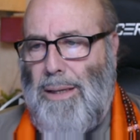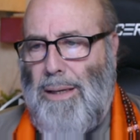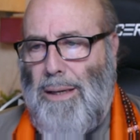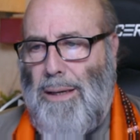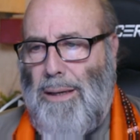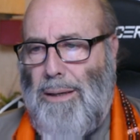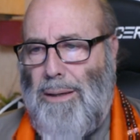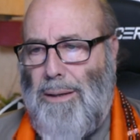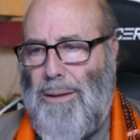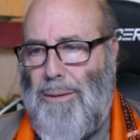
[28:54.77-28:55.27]

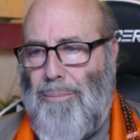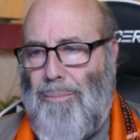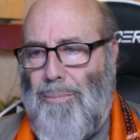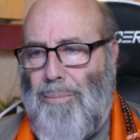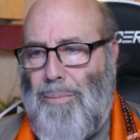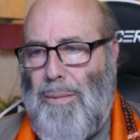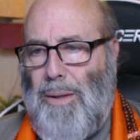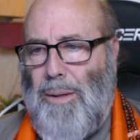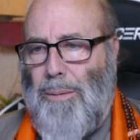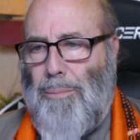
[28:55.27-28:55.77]
Um,
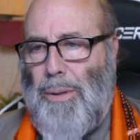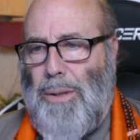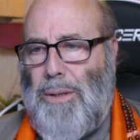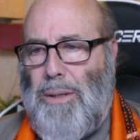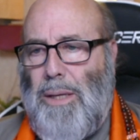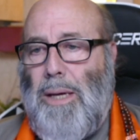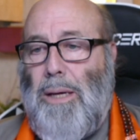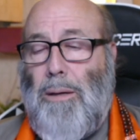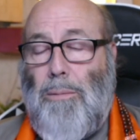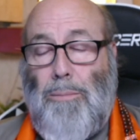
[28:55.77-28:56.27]
but
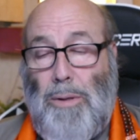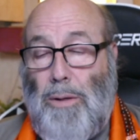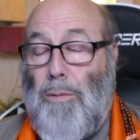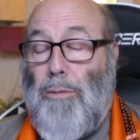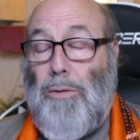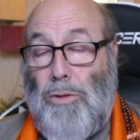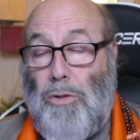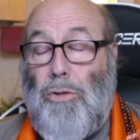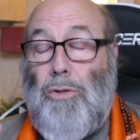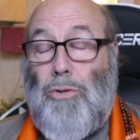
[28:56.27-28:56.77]
thank, but
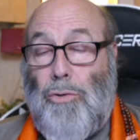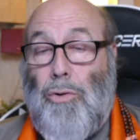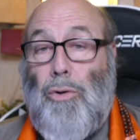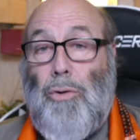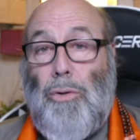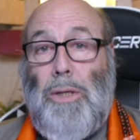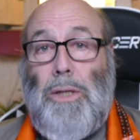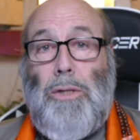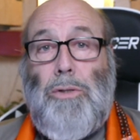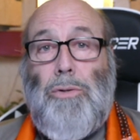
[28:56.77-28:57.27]

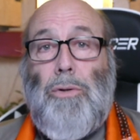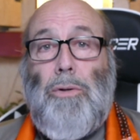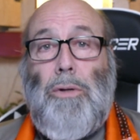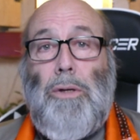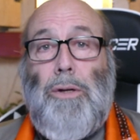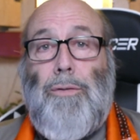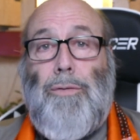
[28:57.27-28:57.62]
truly, truly,